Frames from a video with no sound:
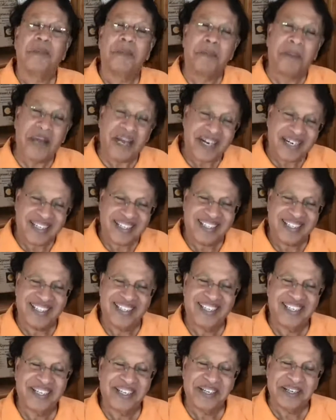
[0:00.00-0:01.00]
But
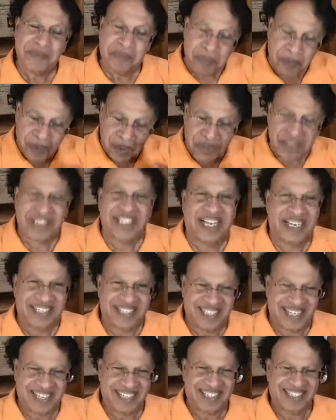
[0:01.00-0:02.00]
more
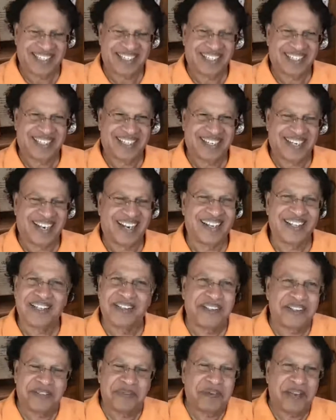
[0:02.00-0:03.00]
than that,
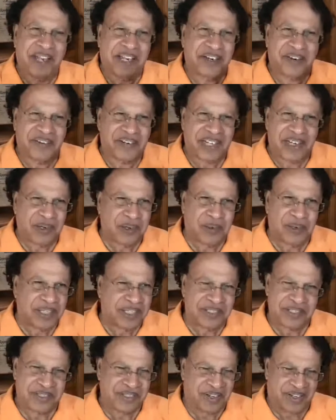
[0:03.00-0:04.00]
the background alone
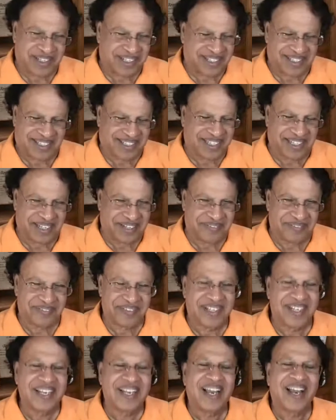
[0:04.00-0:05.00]
is not
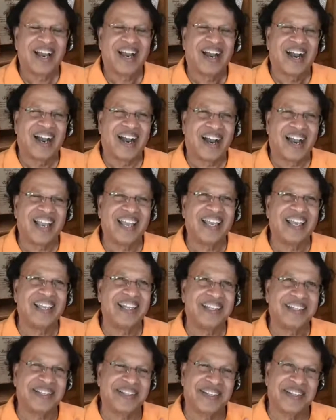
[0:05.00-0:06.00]
enough.
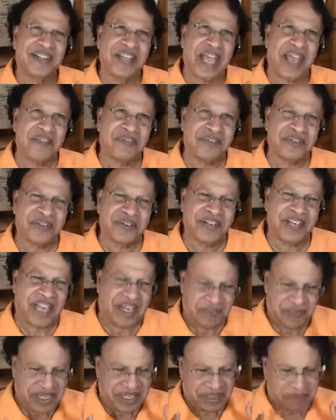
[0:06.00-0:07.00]
I have to,
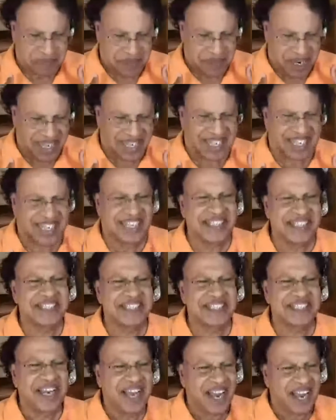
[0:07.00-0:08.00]
I mean, in my case,
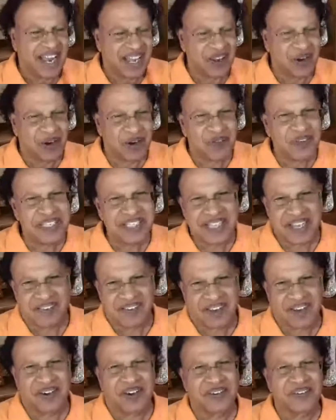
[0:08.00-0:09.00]
I always
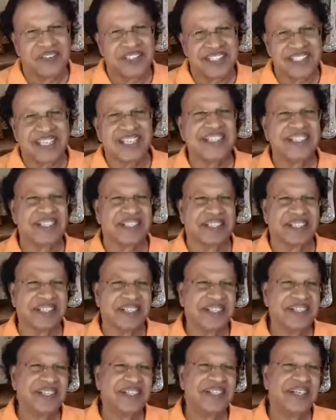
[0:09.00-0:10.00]
have a
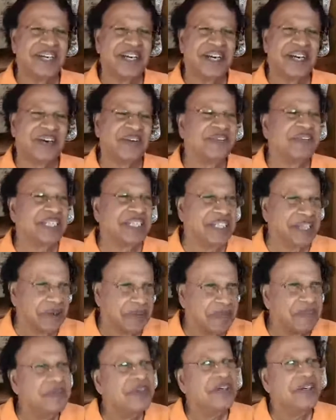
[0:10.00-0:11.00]
conversation with
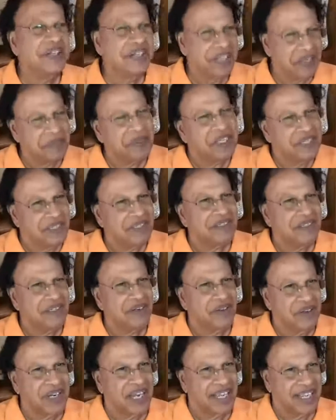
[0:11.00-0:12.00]
them. I mean,
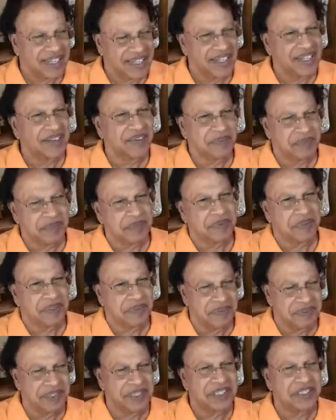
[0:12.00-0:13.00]
like a
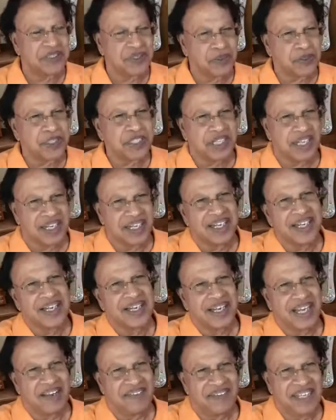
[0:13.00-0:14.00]
very social,
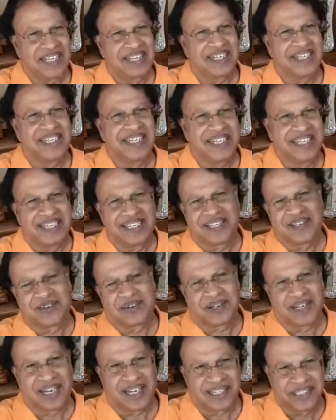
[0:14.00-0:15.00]
having a dinner
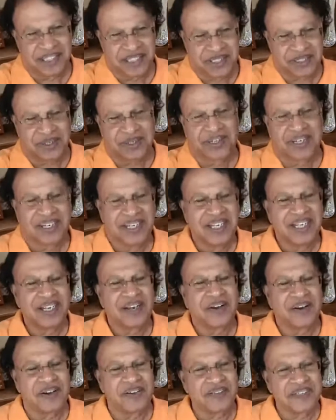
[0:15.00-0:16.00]
or lunch or
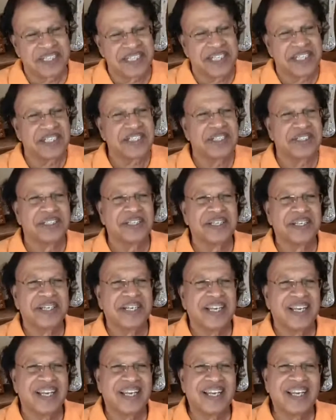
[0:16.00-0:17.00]
conversation.
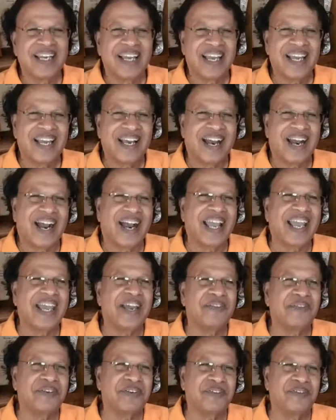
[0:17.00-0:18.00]
I
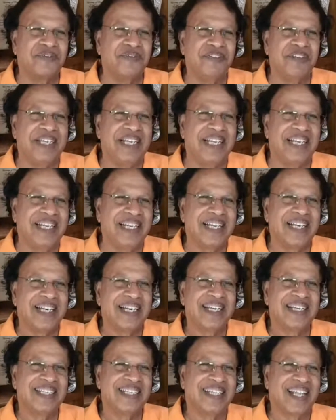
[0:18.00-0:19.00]
have to feel
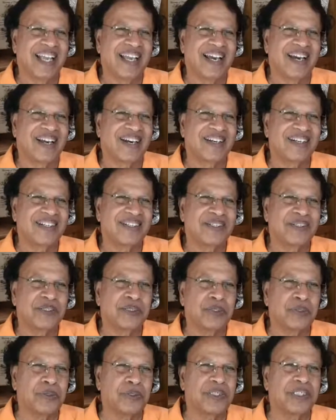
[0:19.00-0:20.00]
they are
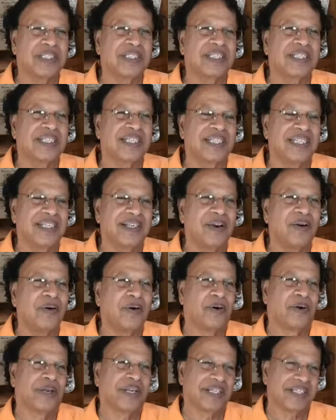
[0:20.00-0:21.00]
totally
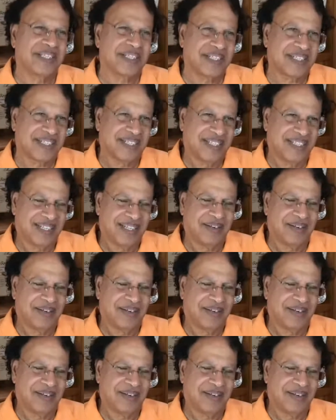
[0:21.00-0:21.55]
honest.